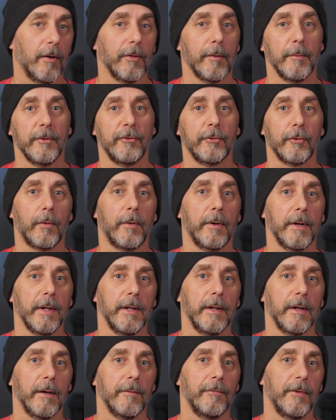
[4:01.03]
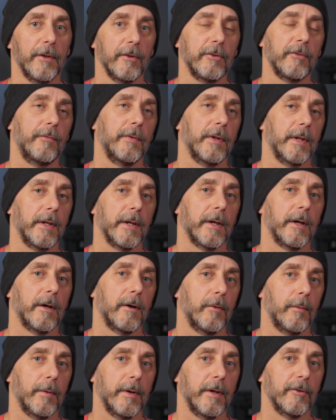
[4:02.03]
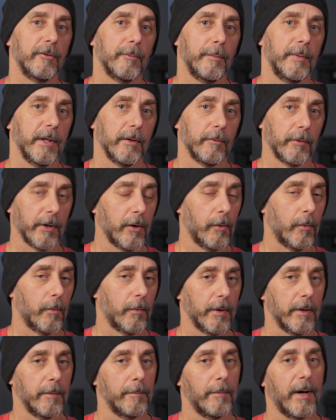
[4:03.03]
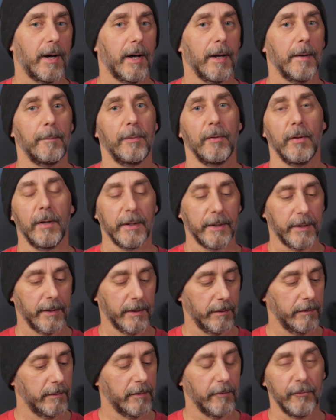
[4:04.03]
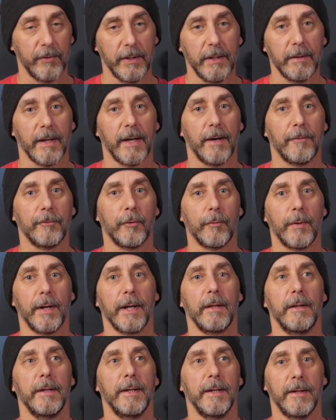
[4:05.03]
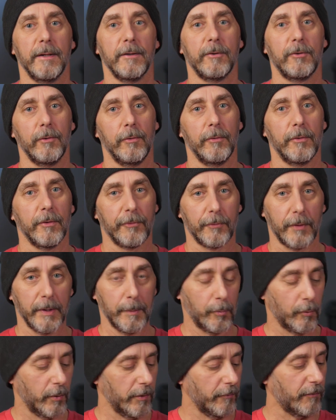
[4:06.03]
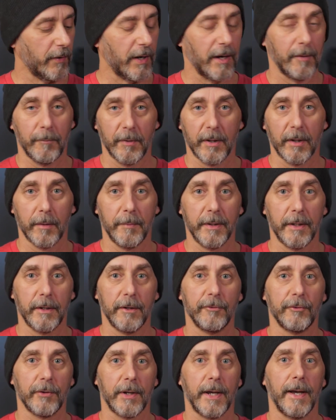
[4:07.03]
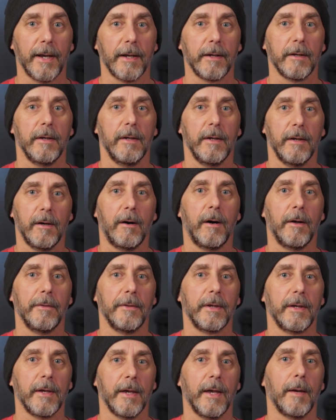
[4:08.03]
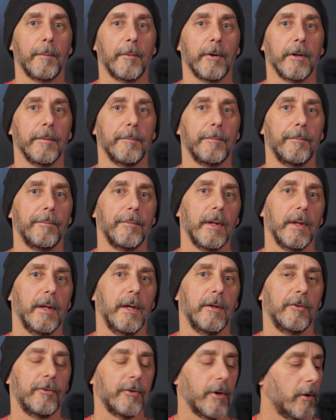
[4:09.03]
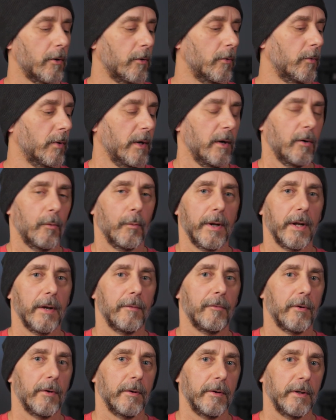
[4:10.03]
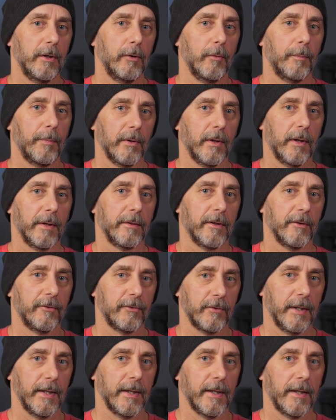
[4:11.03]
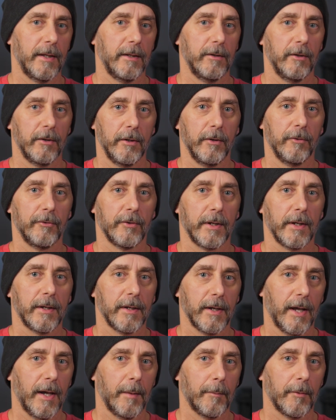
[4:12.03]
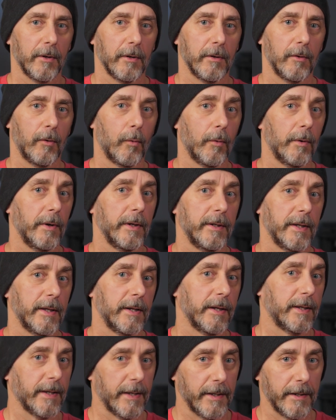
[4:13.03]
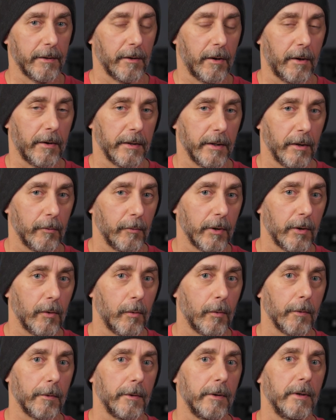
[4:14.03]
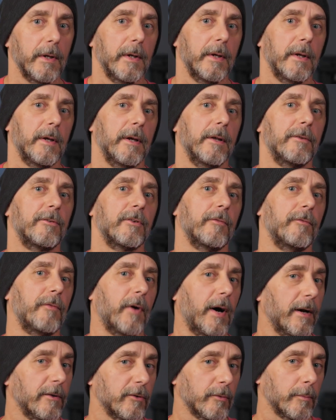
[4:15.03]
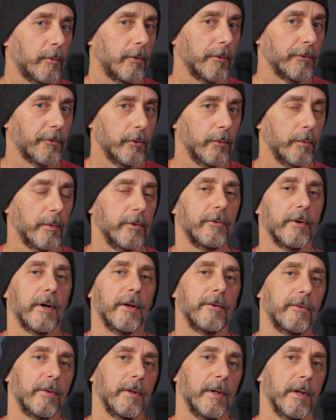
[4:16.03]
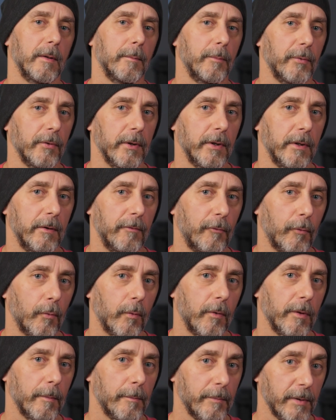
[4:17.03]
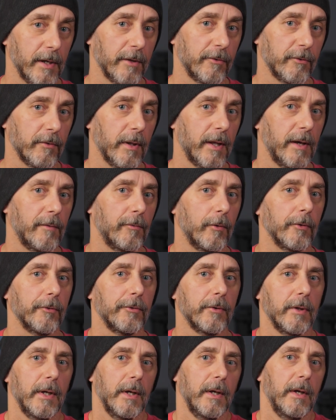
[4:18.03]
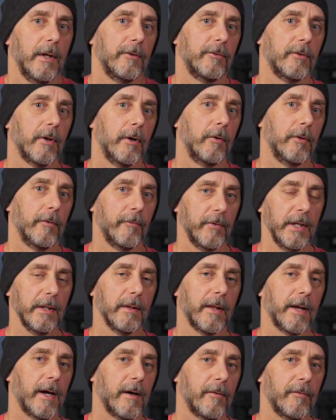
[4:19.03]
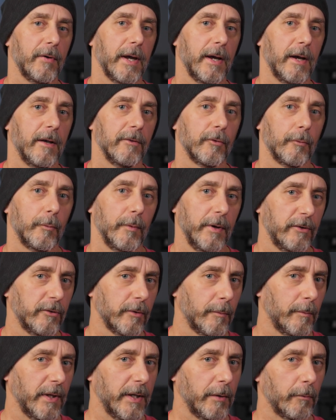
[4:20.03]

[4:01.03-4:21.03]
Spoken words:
the majority of this video is being recorded by plugging the V.Lav directly into the 3.5mm jack on the camera. So whenever you plug this in and you're using a camera or a dedicated audio recorder, it's advisable to adjust the input for the best levels. So the V.Lav has a reasonably